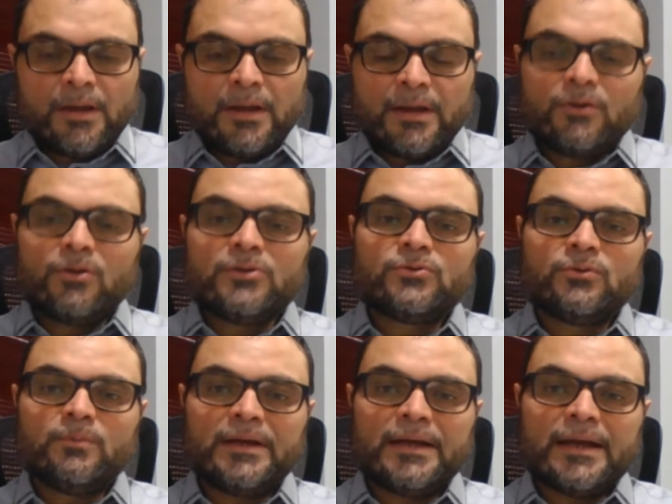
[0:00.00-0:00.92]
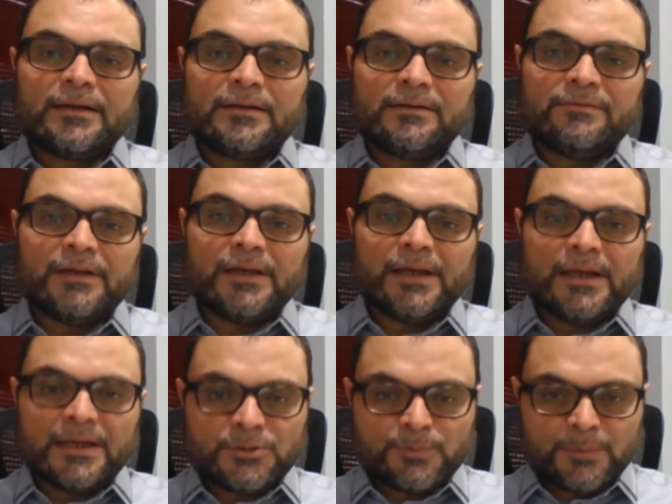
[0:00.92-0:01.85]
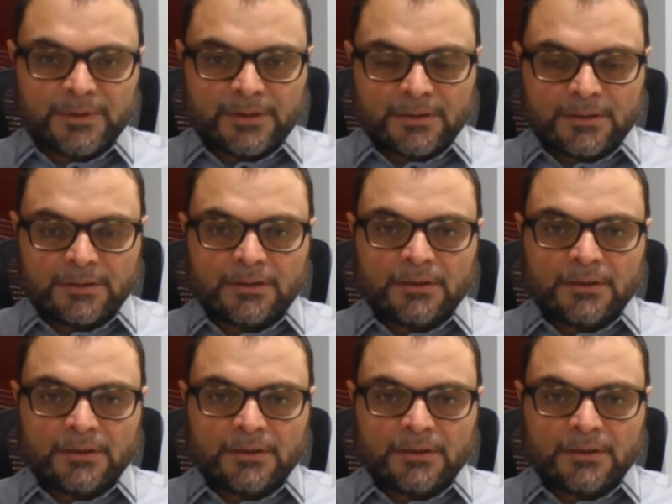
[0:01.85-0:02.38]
and also by active engagement